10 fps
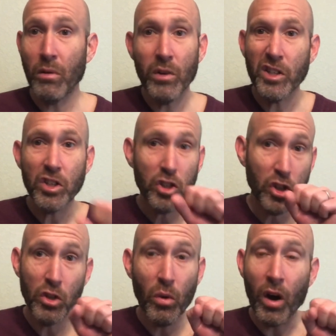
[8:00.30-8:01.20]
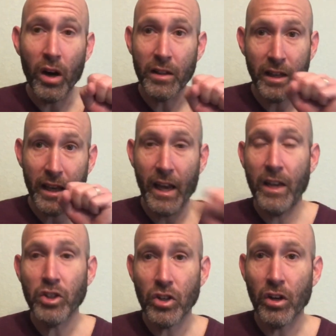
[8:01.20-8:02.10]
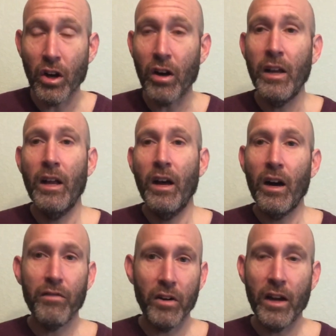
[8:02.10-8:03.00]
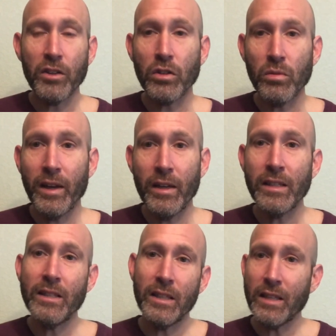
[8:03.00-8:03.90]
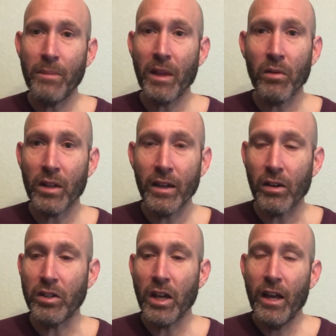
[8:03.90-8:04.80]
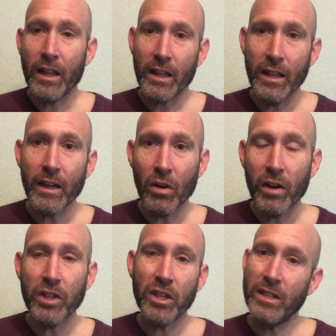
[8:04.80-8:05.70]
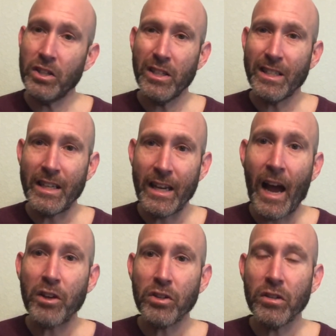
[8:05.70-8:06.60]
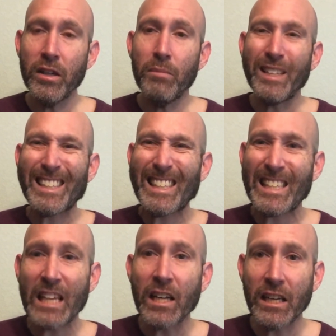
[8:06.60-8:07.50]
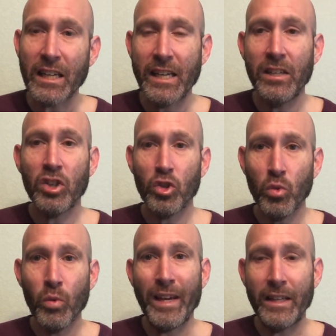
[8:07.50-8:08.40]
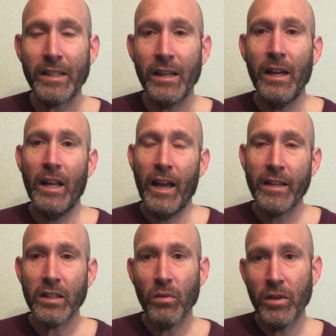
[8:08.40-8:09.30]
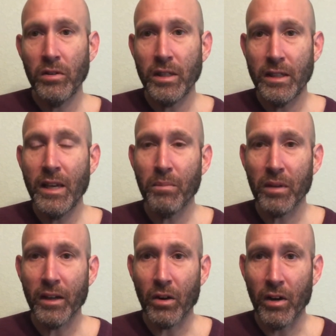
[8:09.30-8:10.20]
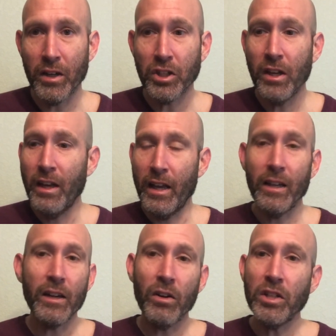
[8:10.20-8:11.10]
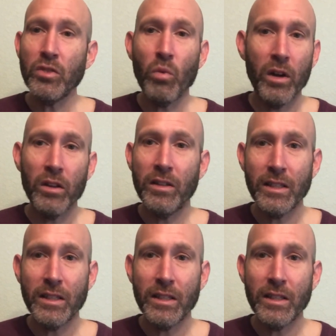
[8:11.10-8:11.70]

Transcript: would just chew on the cane sugar for natural sweetness, it's the same thing with licorice. Licorice is just naturally but subtly sweet. And so when you steep licorice, and licorice is one of those